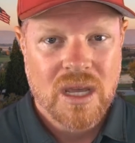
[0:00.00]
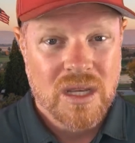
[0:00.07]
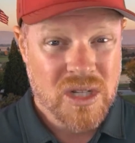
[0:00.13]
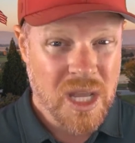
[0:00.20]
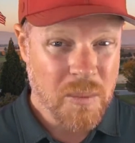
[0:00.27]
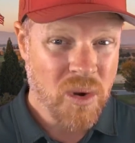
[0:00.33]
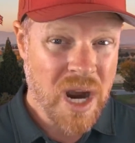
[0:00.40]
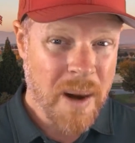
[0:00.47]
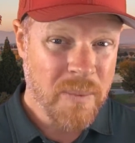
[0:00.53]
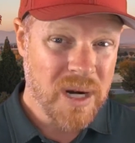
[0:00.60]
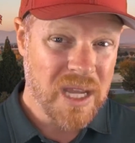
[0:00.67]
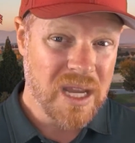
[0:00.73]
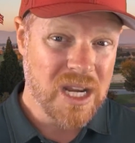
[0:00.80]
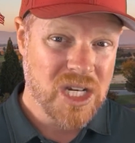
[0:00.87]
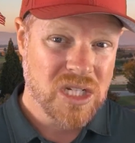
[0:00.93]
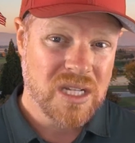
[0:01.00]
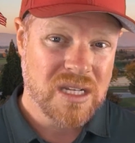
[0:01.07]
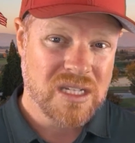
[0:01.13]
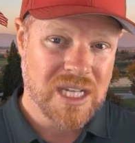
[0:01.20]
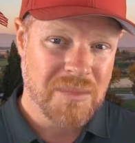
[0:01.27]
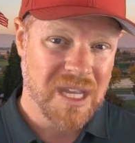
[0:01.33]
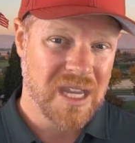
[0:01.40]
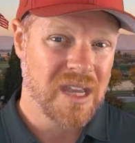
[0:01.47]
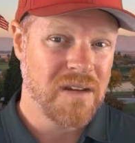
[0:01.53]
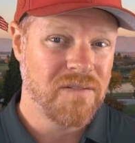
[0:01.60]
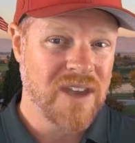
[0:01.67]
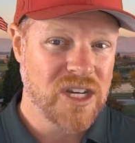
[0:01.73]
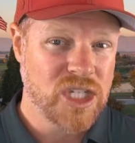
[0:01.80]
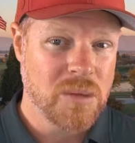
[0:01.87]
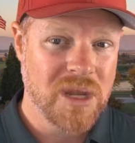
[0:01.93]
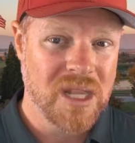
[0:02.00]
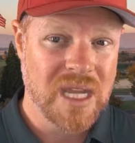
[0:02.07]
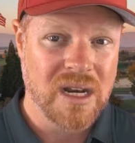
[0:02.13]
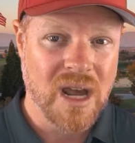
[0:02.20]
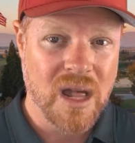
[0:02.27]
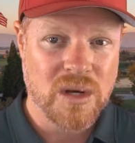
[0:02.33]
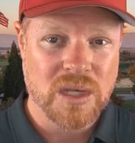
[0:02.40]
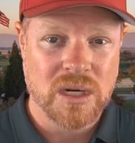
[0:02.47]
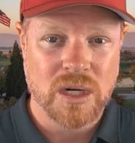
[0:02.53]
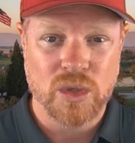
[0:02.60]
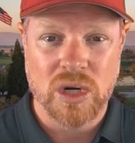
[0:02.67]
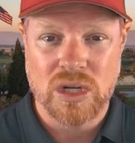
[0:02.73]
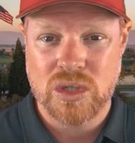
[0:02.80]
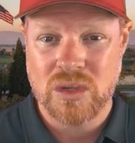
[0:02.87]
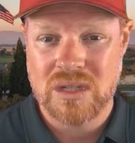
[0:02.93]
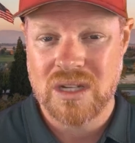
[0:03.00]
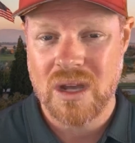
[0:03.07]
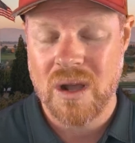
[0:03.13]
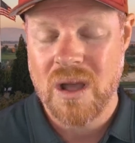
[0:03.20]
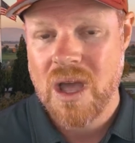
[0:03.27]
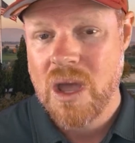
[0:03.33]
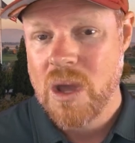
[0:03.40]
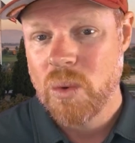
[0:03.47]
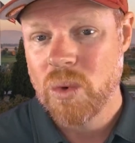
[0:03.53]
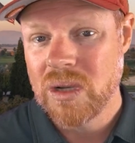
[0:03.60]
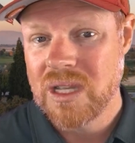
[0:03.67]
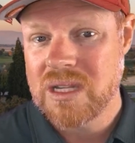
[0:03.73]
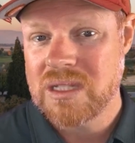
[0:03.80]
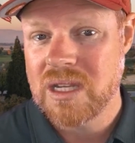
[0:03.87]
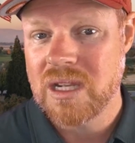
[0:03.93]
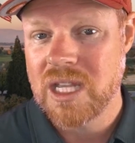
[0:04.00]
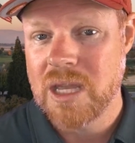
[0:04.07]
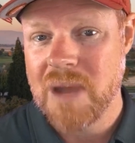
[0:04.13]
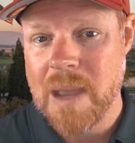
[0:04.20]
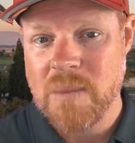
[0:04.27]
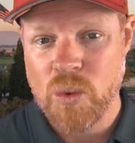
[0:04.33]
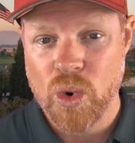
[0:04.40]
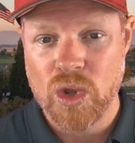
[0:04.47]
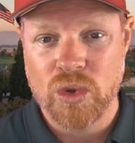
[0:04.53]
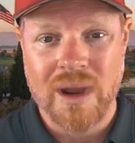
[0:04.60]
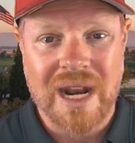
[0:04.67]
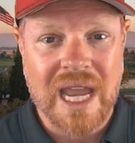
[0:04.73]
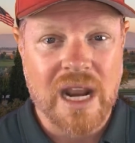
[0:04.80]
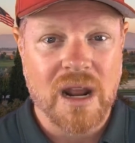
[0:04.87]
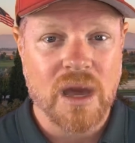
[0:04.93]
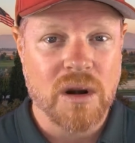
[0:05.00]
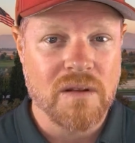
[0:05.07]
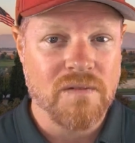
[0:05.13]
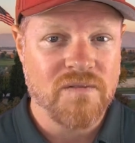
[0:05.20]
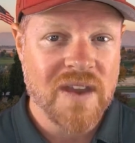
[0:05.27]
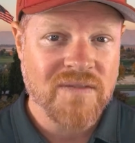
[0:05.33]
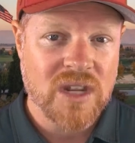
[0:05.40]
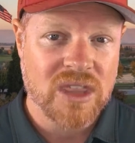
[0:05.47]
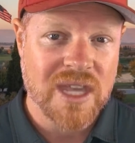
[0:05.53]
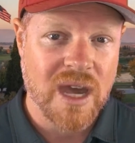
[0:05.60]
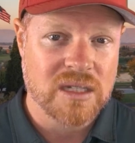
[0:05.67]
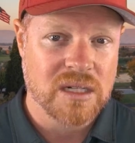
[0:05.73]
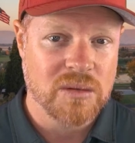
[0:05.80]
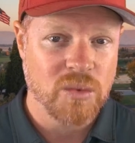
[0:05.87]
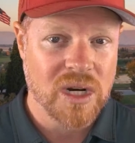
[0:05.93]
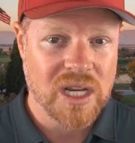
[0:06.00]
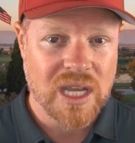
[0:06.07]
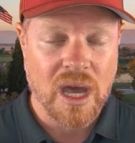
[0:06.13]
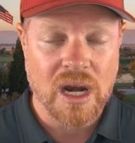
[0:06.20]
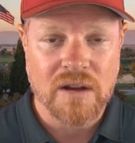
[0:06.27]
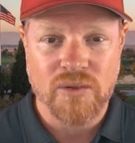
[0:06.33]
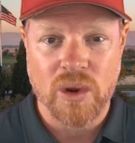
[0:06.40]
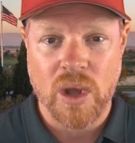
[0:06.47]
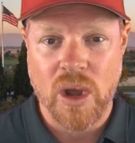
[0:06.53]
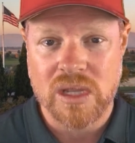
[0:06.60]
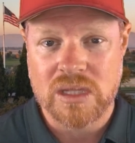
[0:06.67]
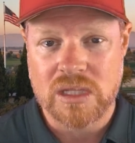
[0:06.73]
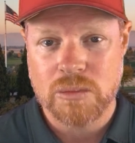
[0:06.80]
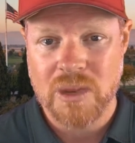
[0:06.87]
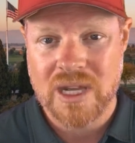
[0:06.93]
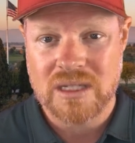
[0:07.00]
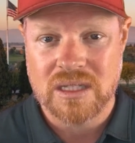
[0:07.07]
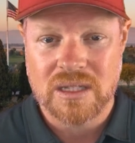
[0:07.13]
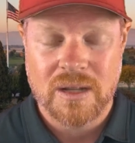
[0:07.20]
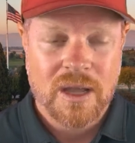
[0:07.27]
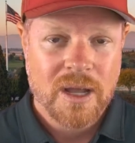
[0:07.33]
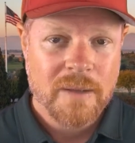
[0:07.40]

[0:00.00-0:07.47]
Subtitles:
So that property initially seemed like it could fetch $1 million in a traditional sale. Realistically, it might be worth around $850,000 when accounting for all these expenses.